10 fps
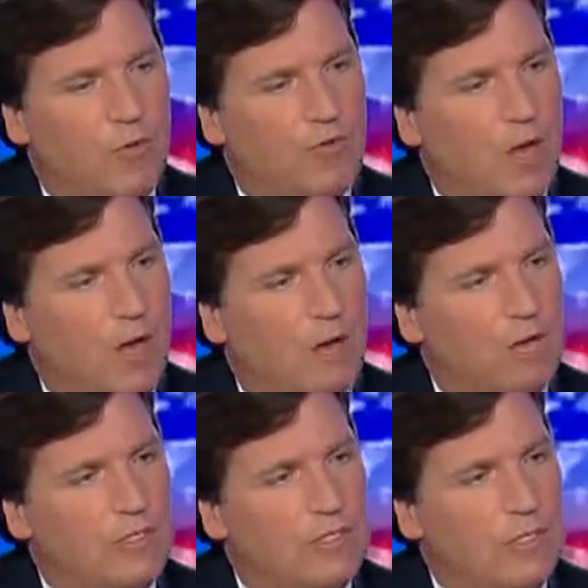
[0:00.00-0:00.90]
member of
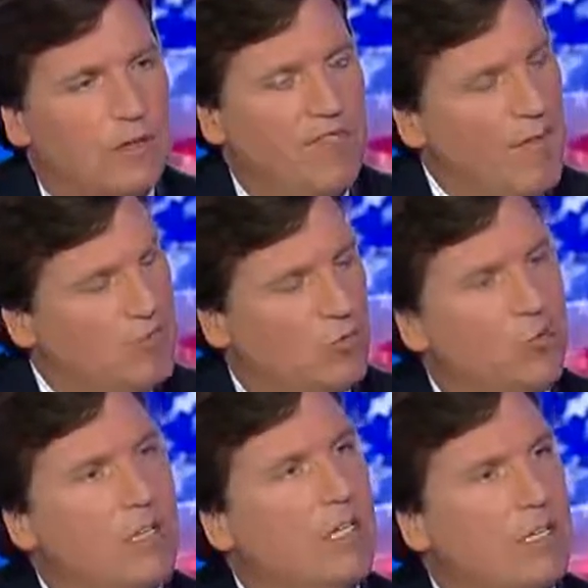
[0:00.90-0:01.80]
Congress. If that was
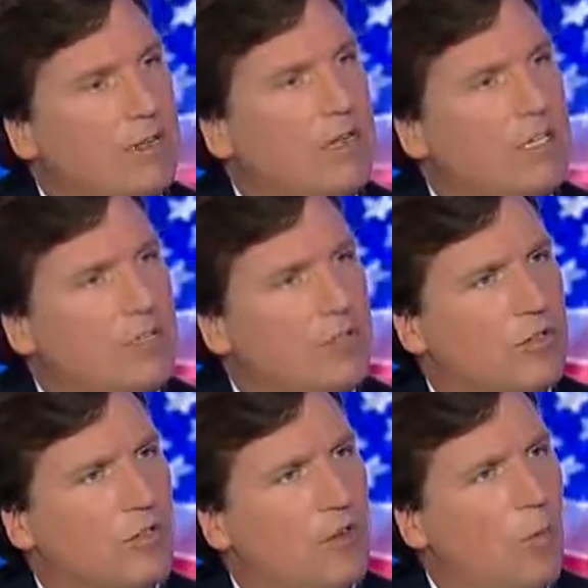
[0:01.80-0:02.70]
really your
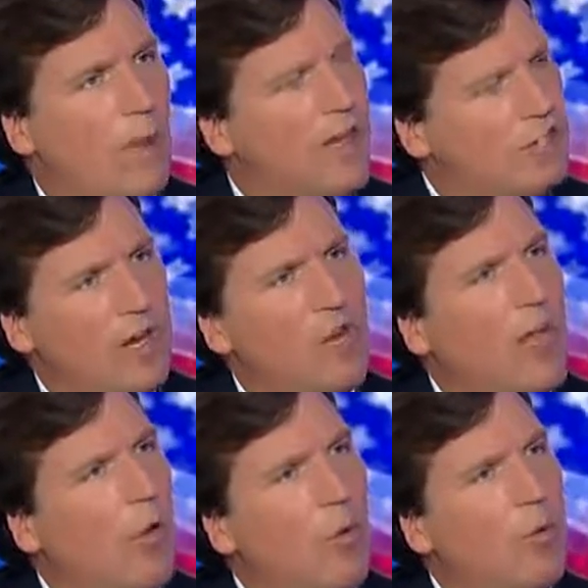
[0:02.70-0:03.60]
concern, why not try and
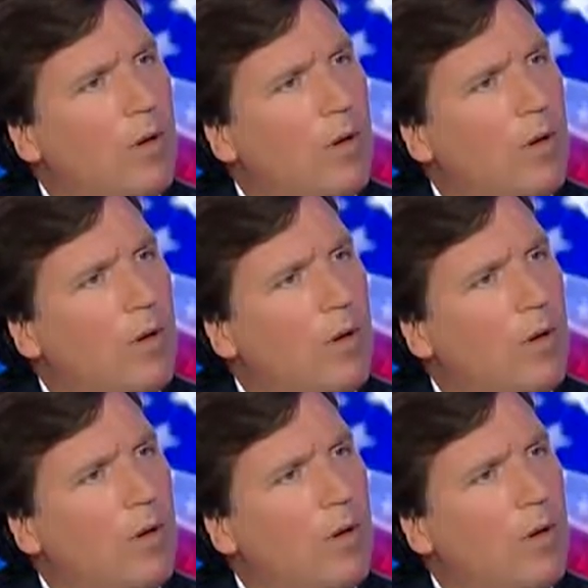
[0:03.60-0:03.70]
help?